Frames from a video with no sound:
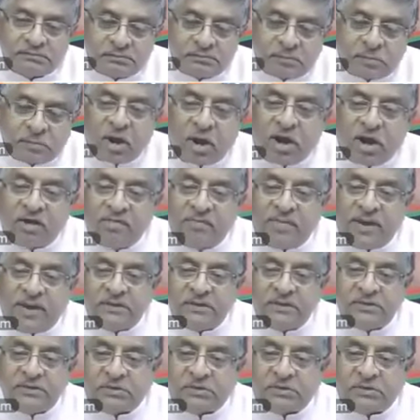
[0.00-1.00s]

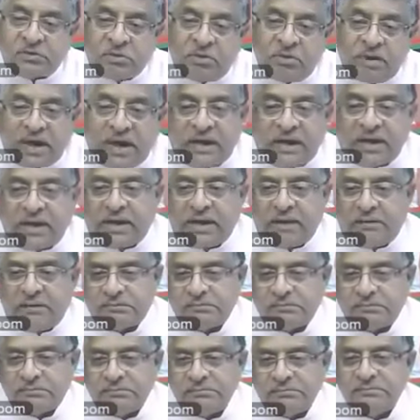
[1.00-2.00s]
broadband through landline.
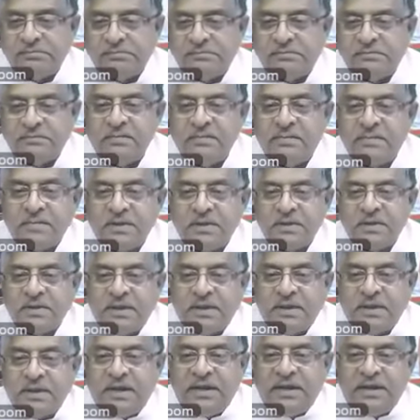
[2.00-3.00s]

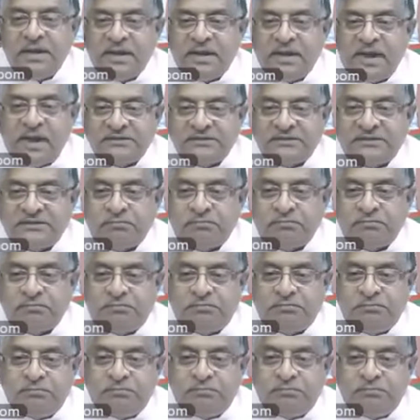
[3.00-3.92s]
India is the